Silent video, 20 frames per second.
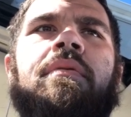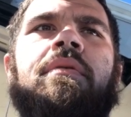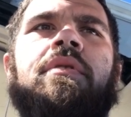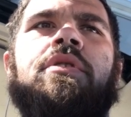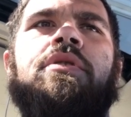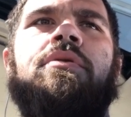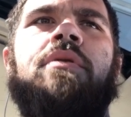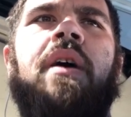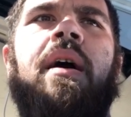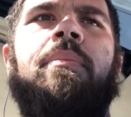
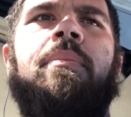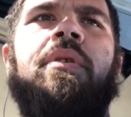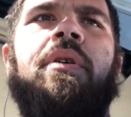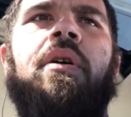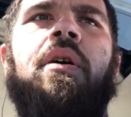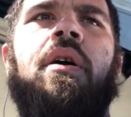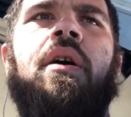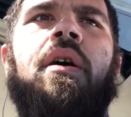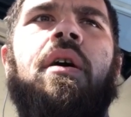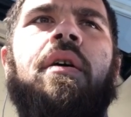scrap the
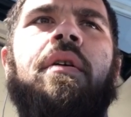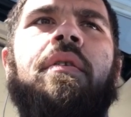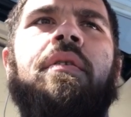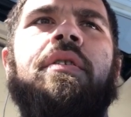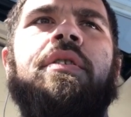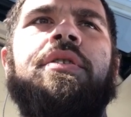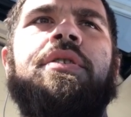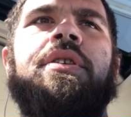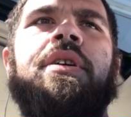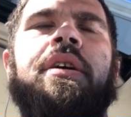car and
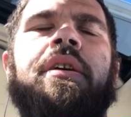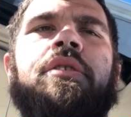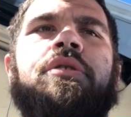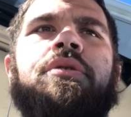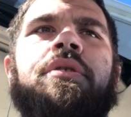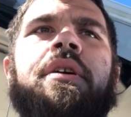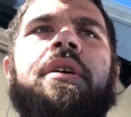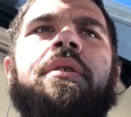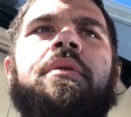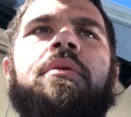just take a
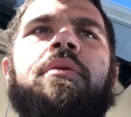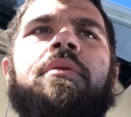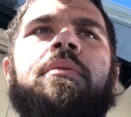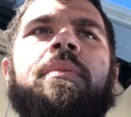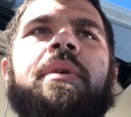train home.